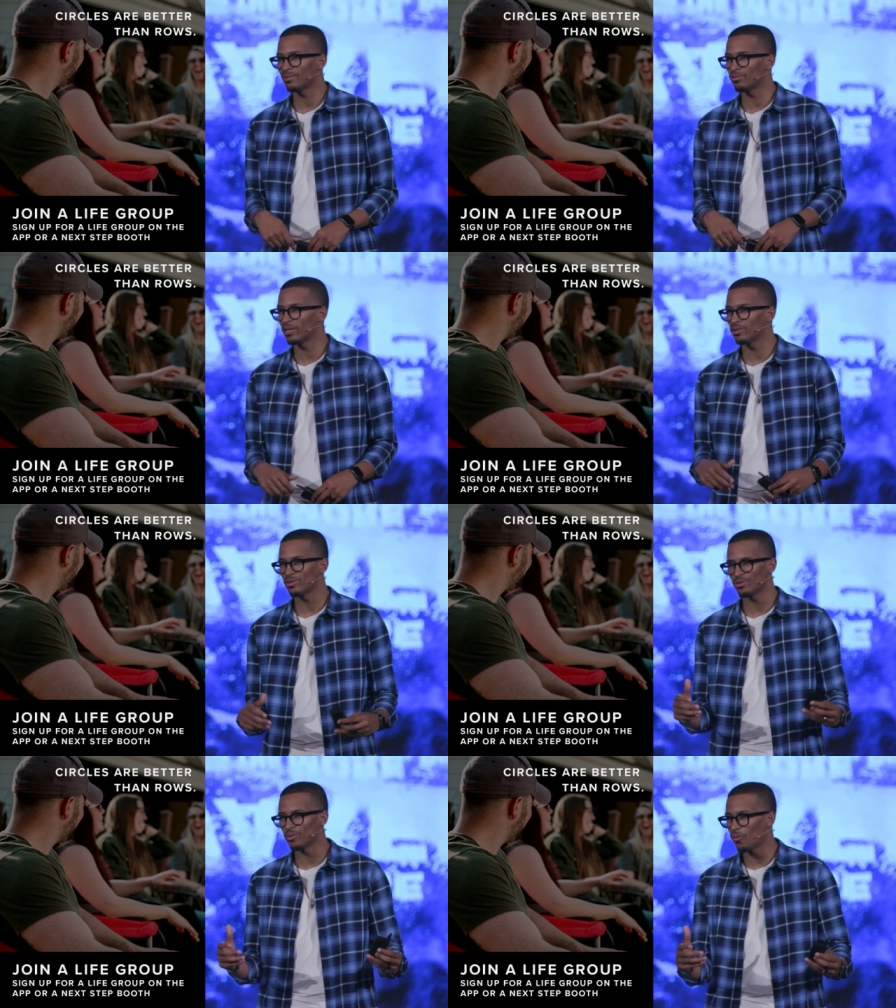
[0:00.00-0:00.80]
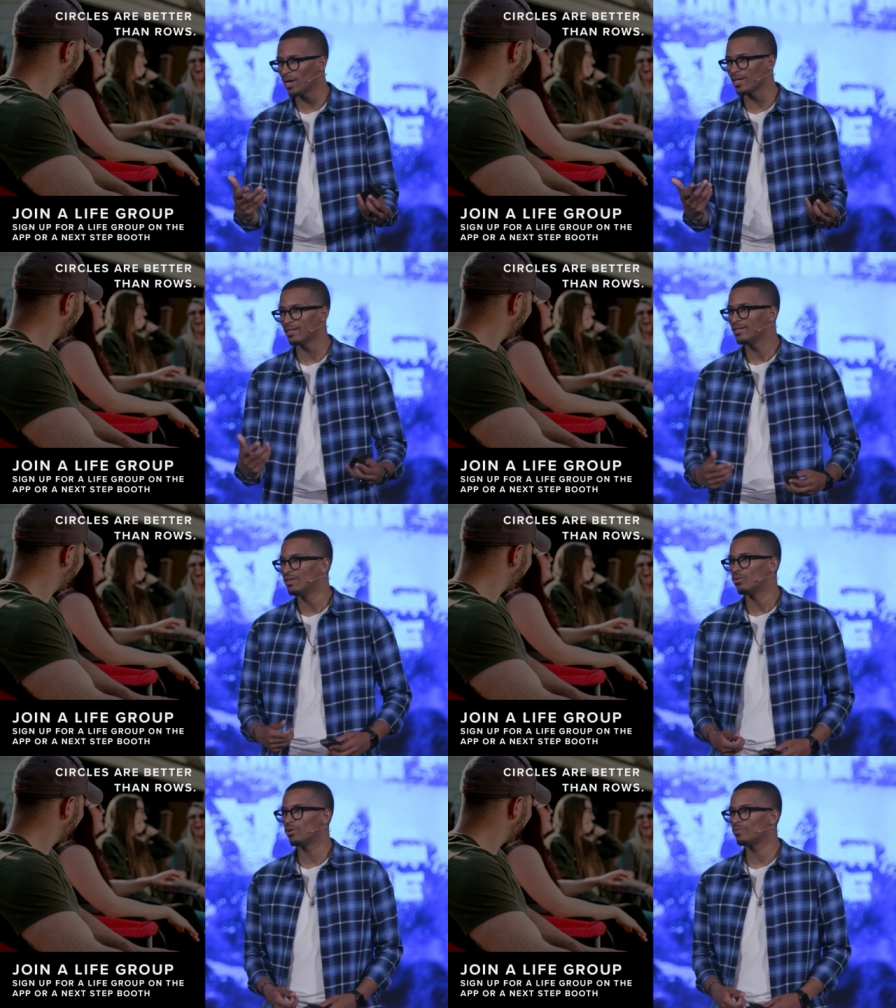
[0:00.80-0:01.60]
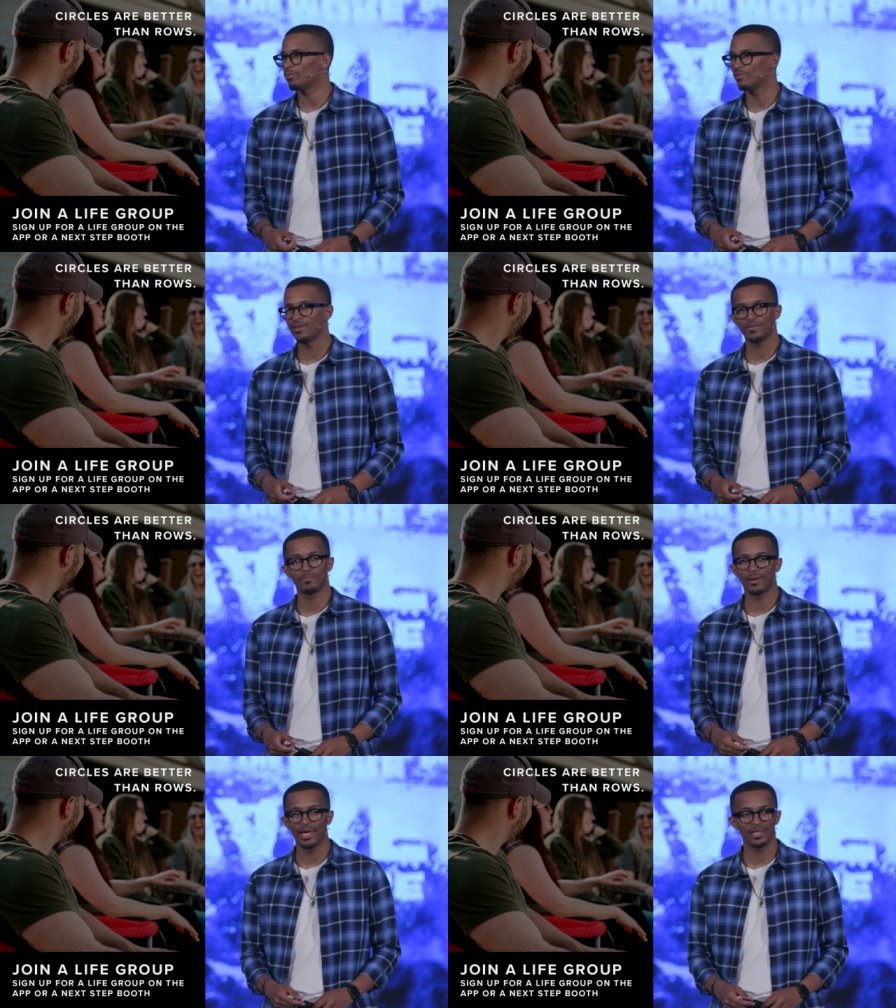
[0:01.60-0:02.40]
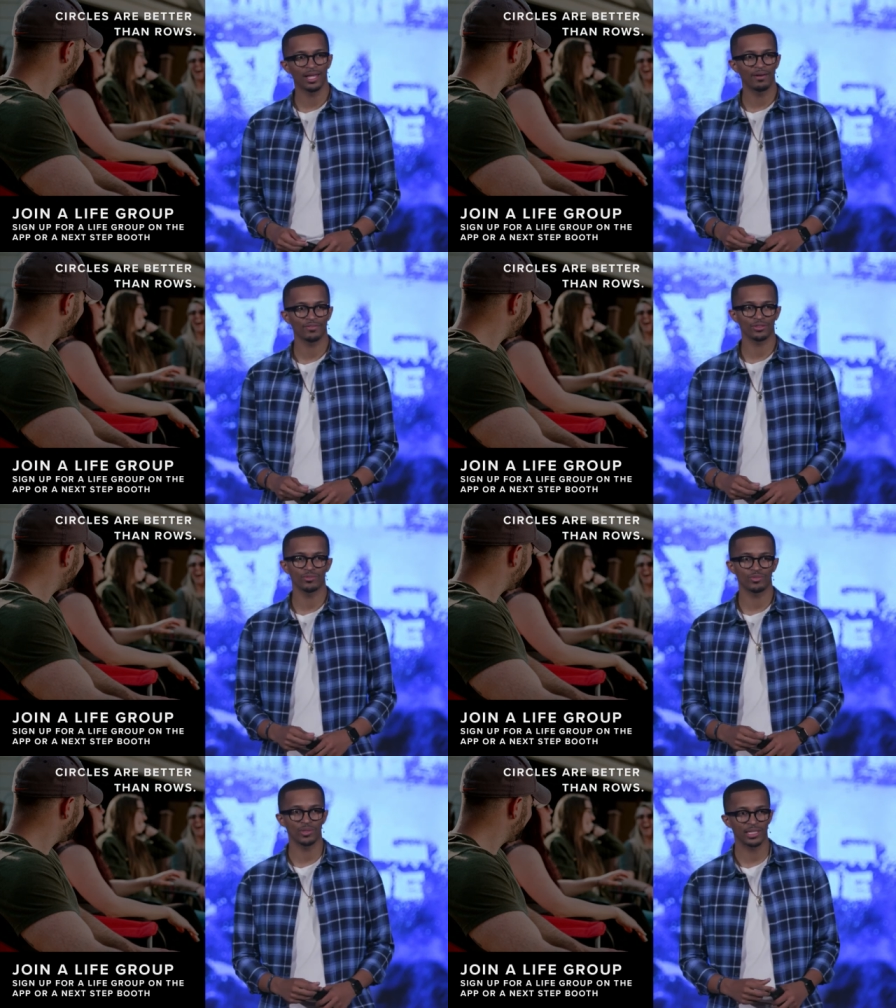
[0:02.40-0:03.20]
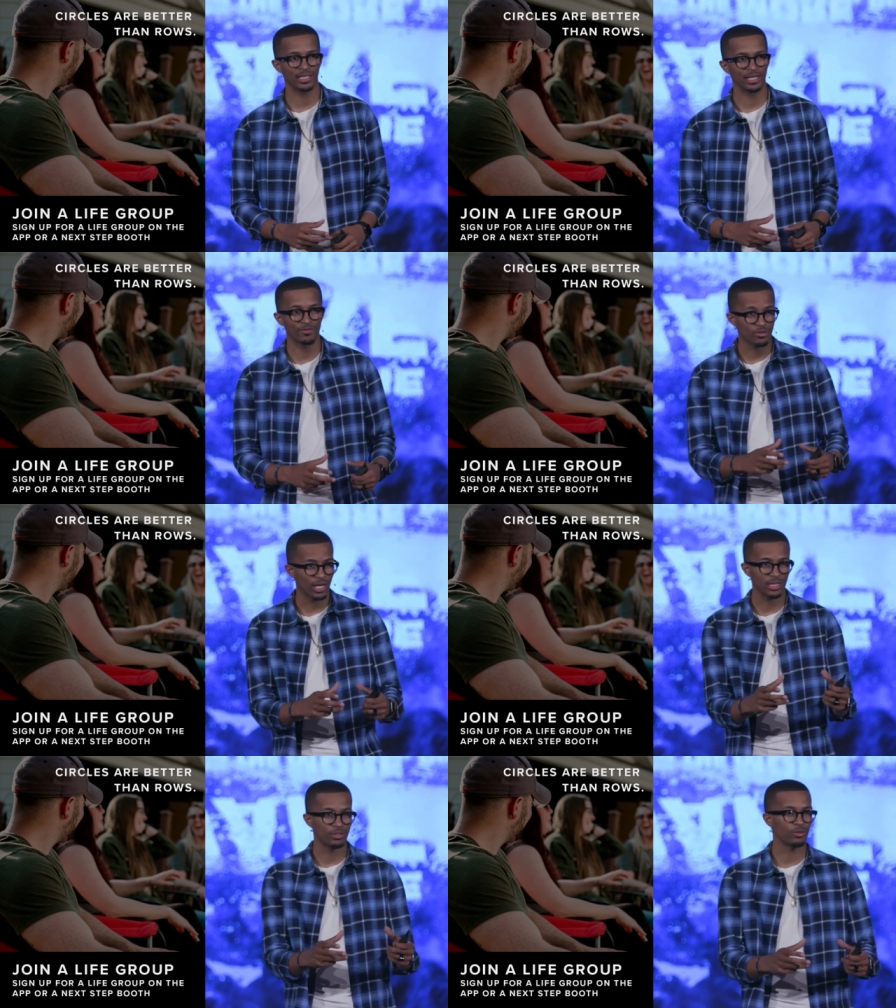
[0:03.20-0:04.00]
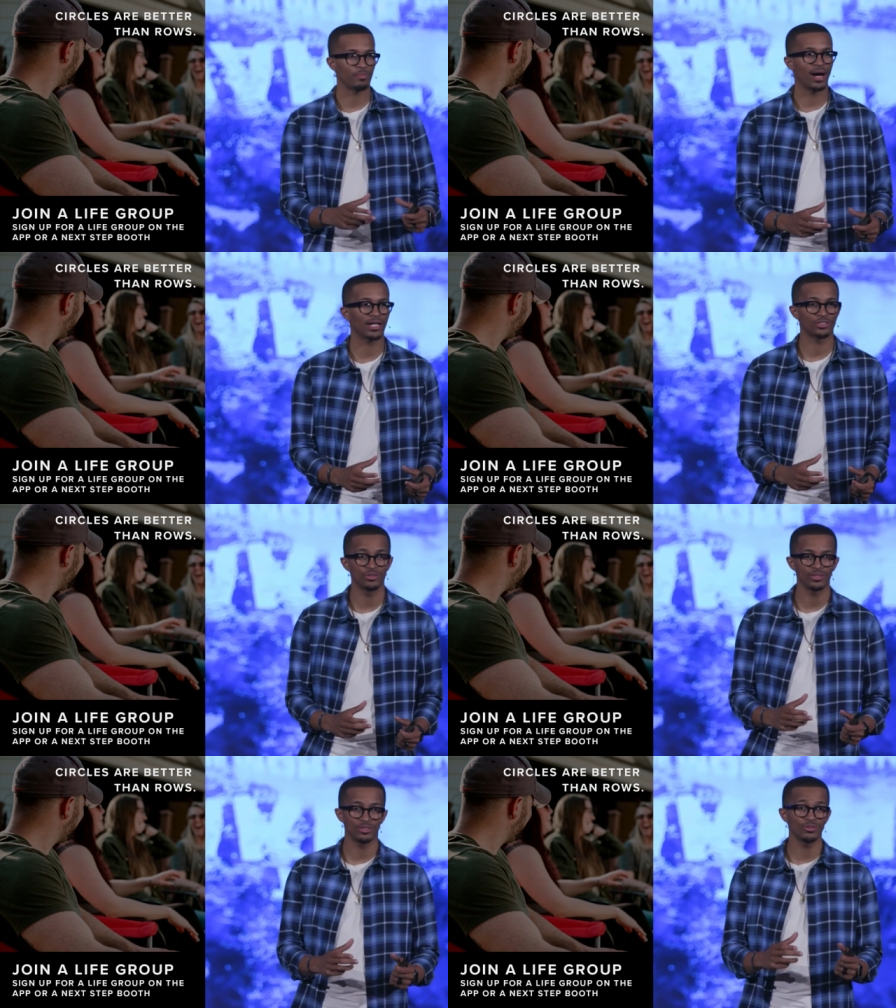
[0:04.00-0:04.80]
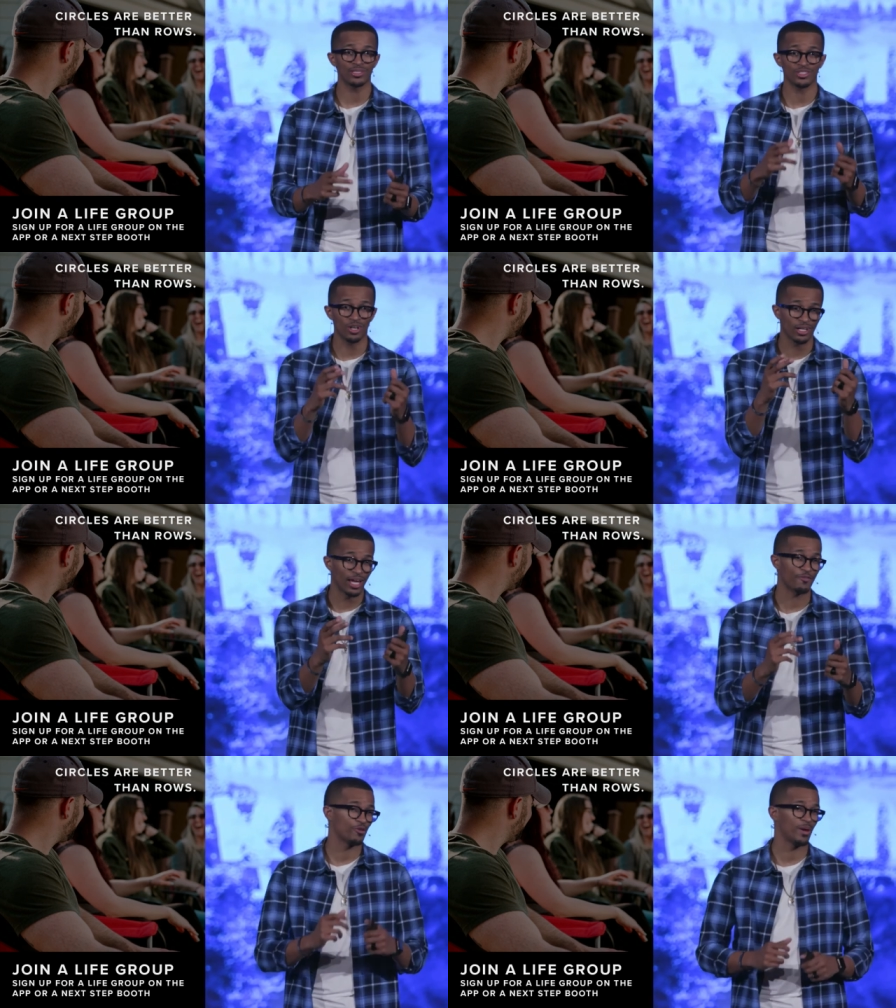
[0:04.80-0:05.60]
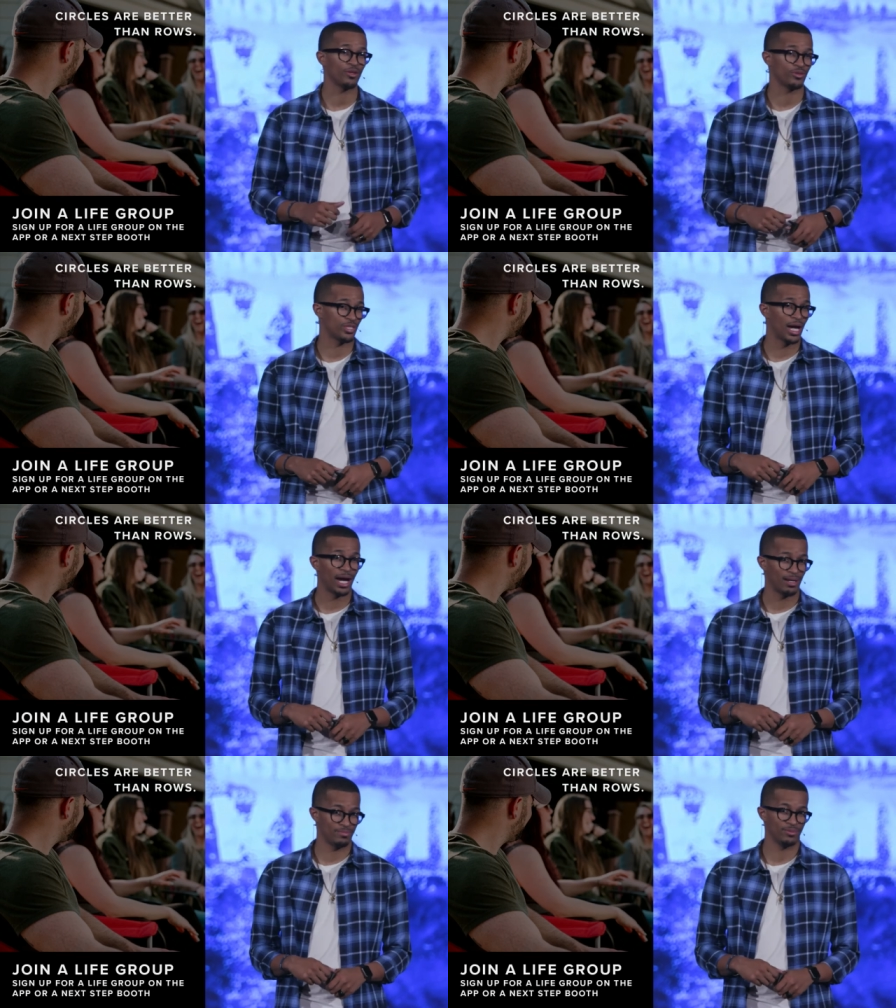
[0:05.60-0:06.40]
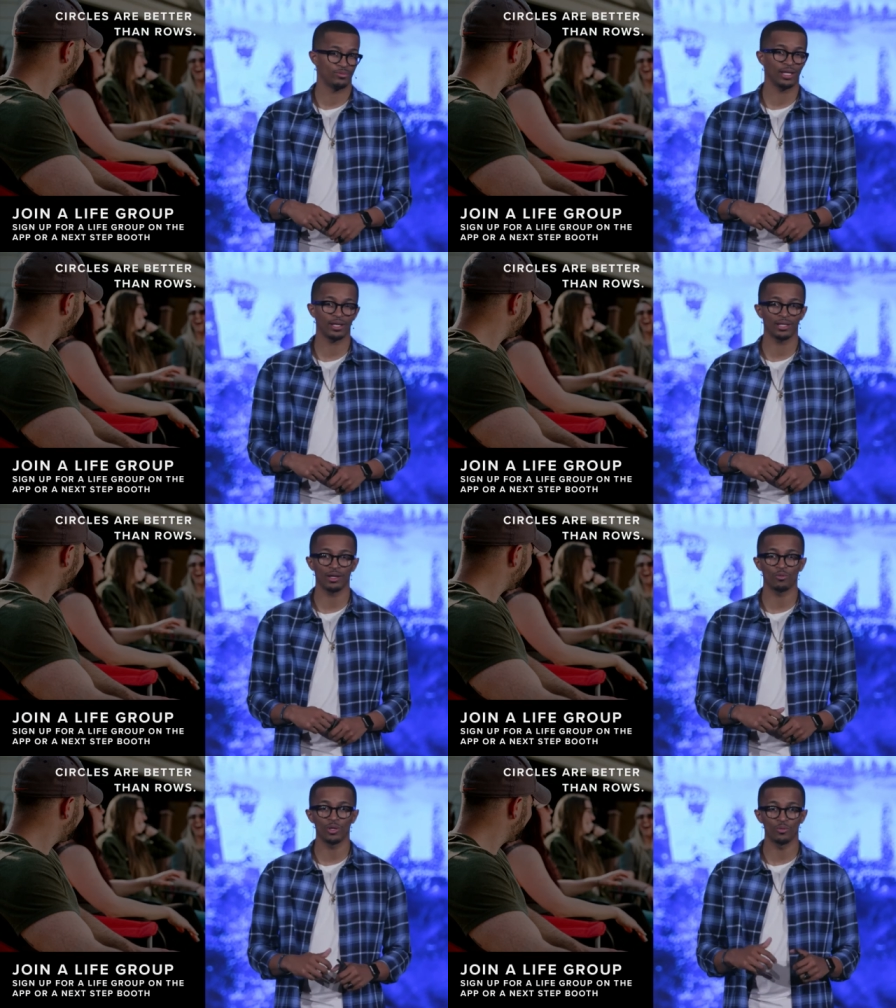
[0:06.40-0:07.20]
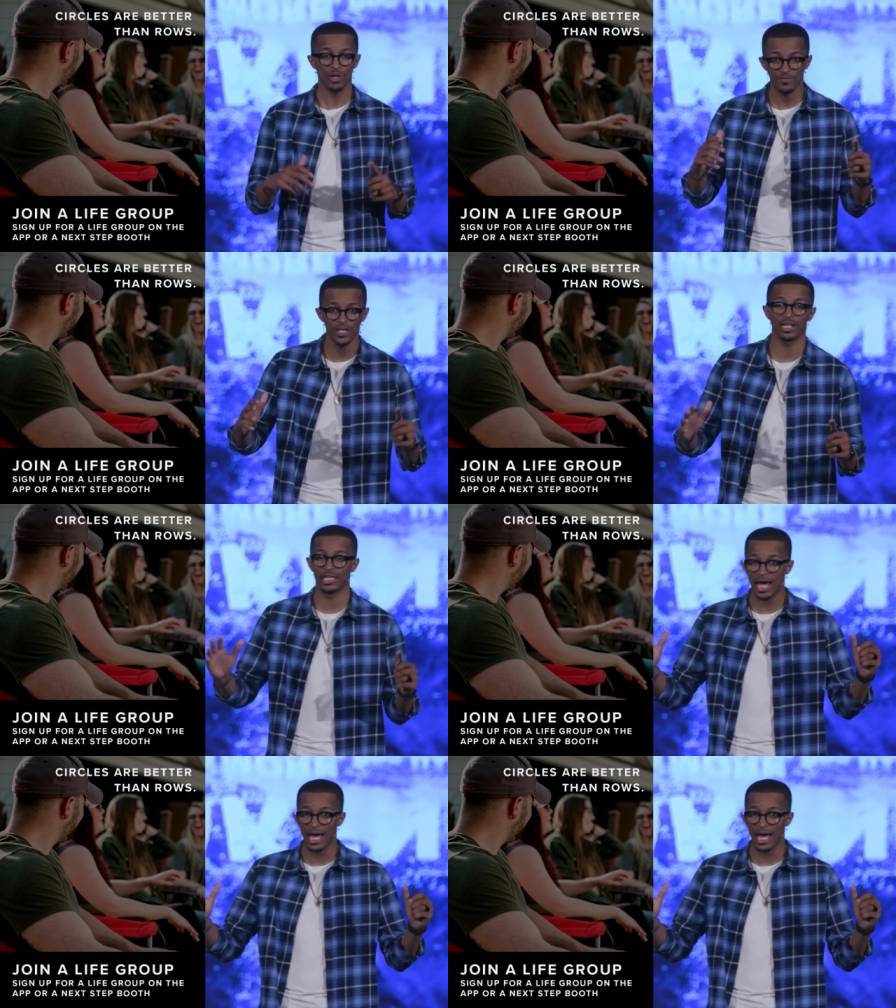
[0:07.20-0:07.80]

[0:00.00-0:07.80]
And, and the way we've, we've even made life groups, we give you like a little box. You, you can start a life group at your job. Like, like we, we've done a